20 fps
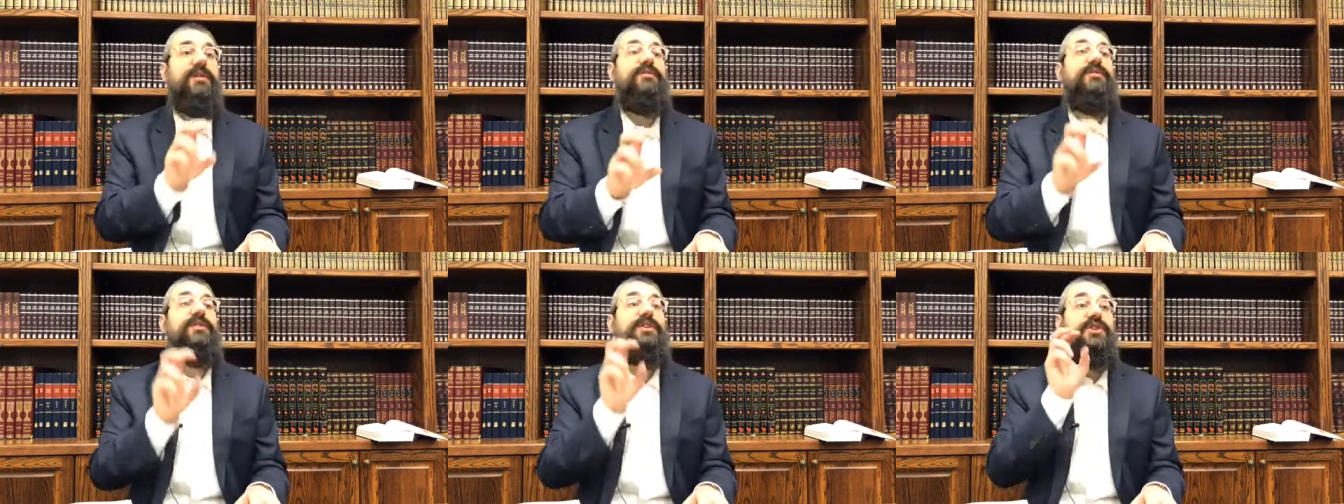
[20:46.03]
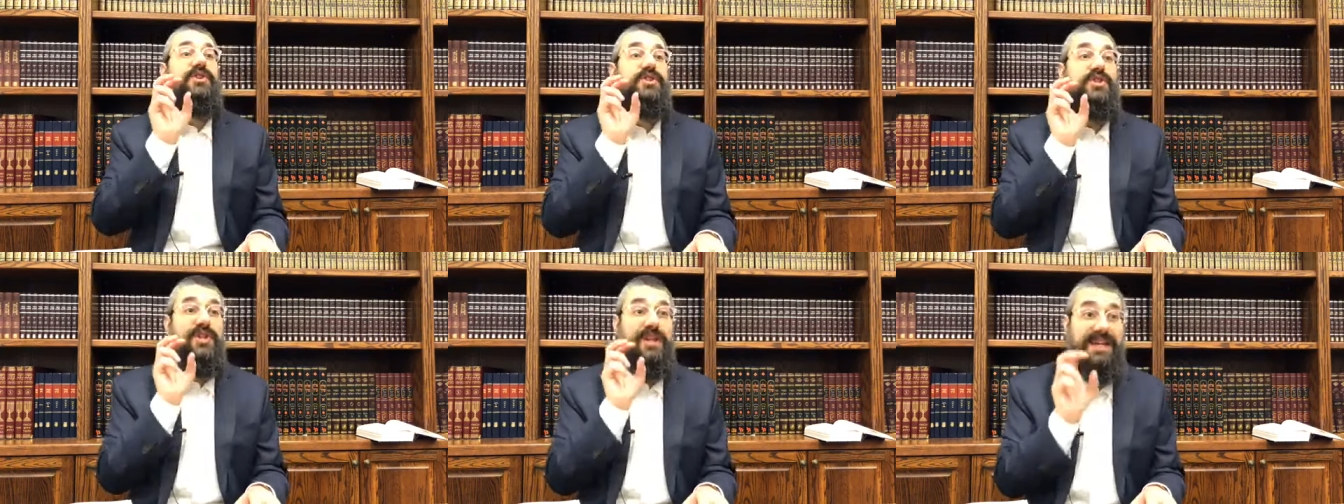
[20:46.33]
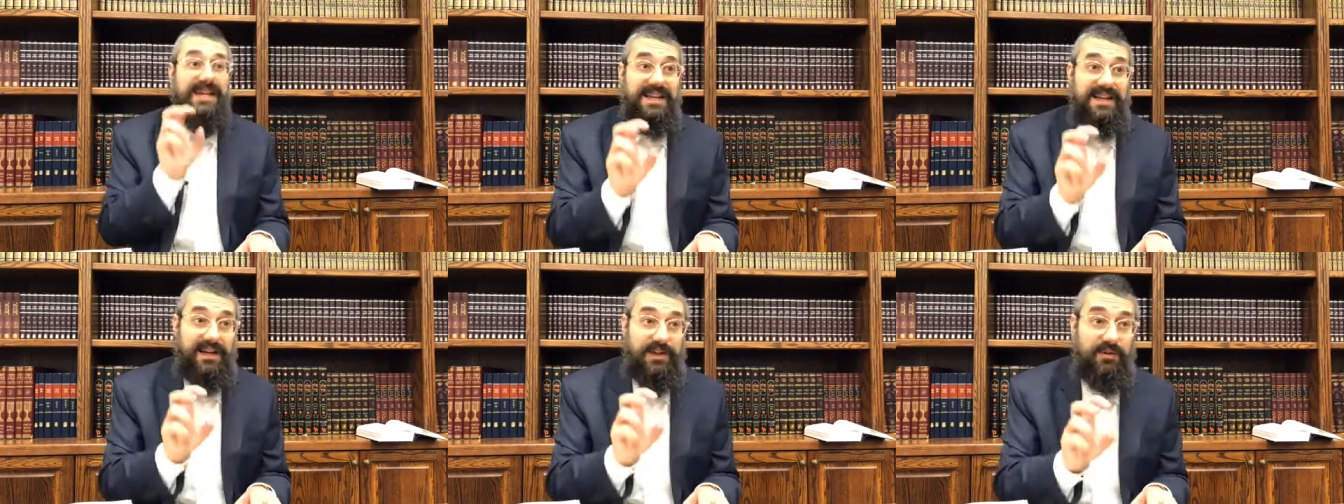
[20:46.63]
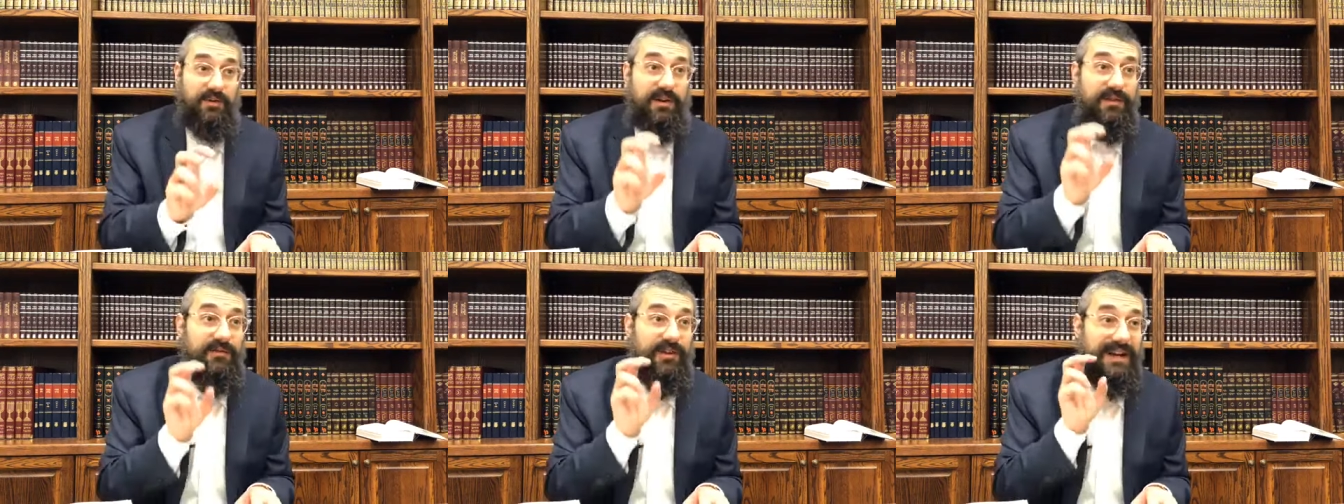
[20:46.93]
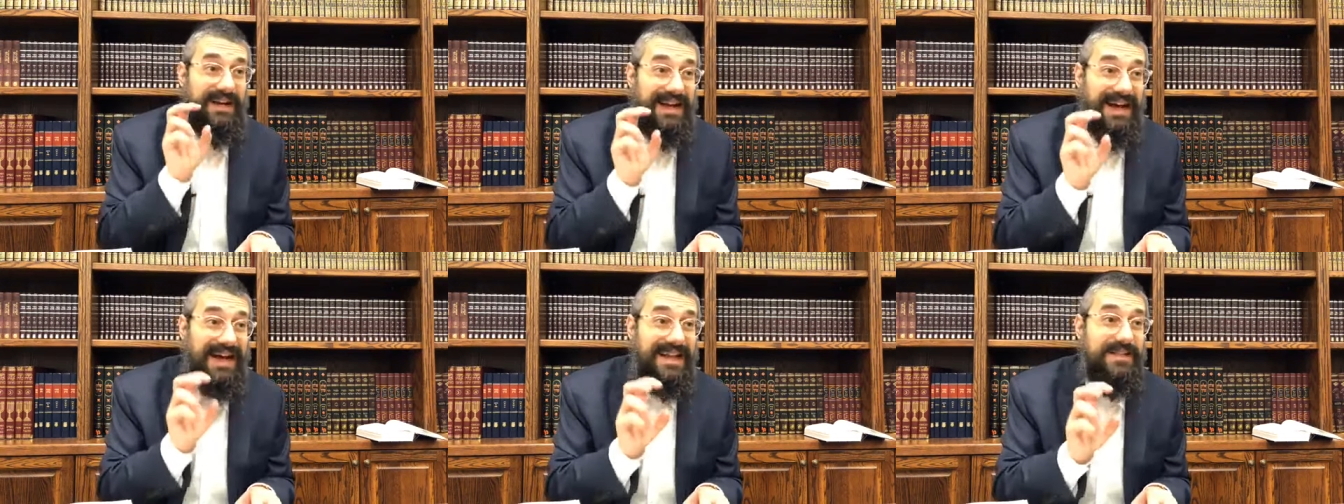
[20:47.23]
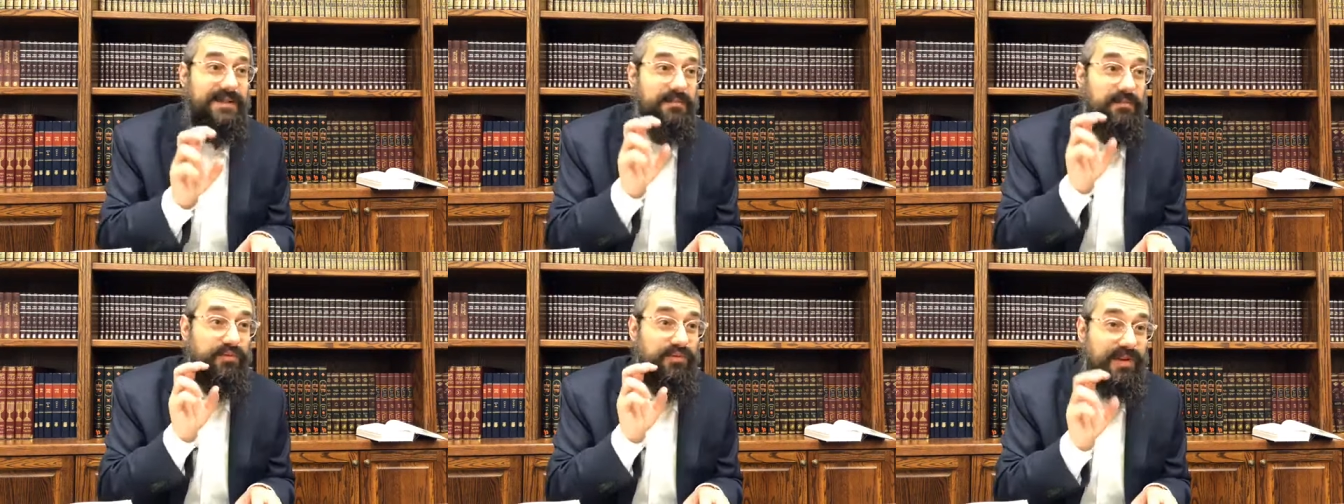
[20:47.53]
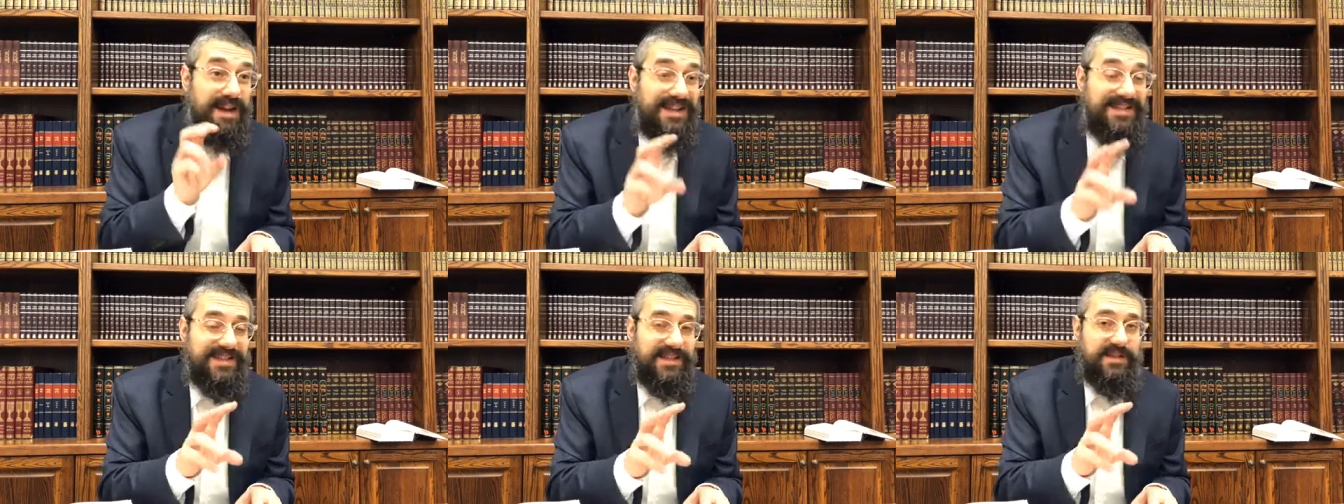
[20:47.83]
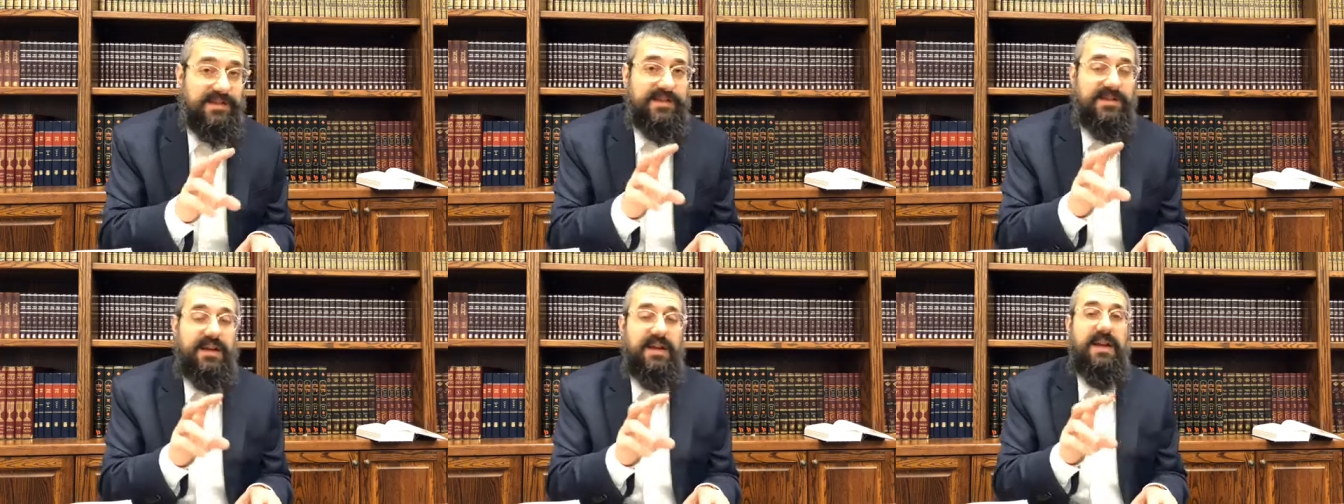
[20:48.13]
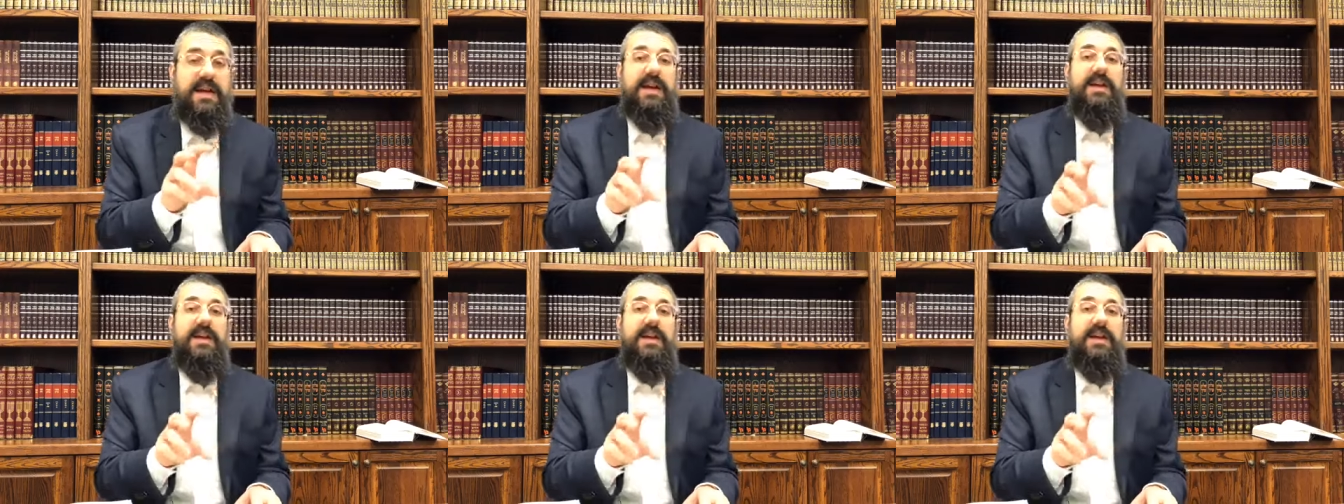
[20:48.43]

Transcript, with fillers: for the Shekhinah, in order for God's presence